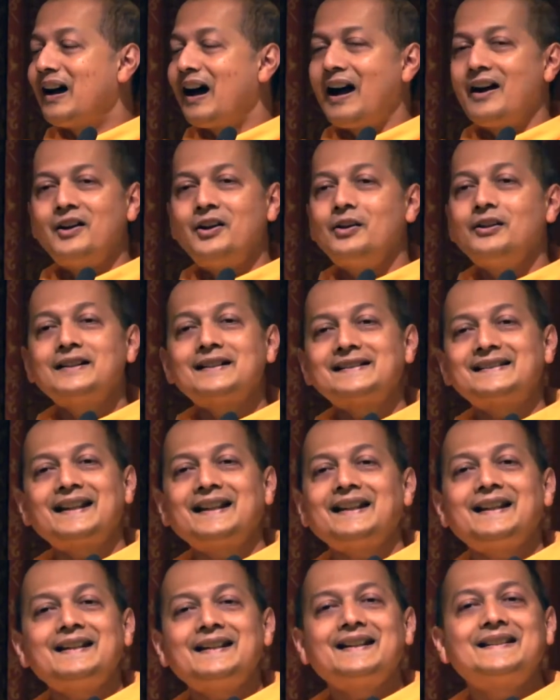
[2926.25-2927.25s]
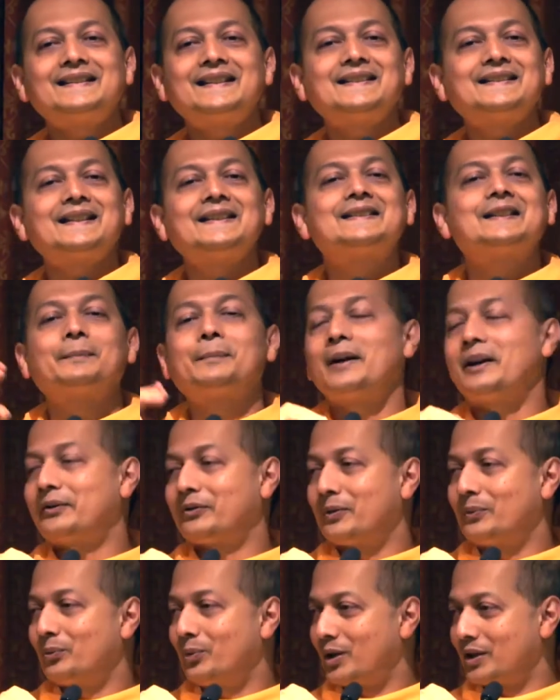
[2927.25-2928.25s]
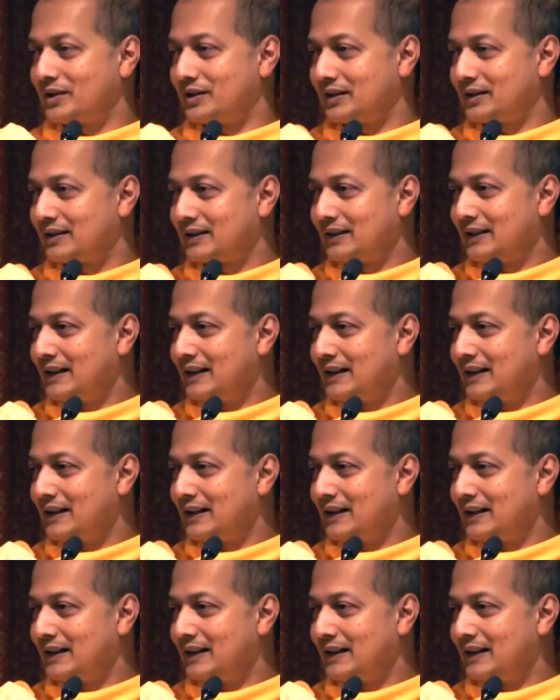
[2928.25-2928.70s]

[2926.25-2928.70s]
are not a second existence apart from water.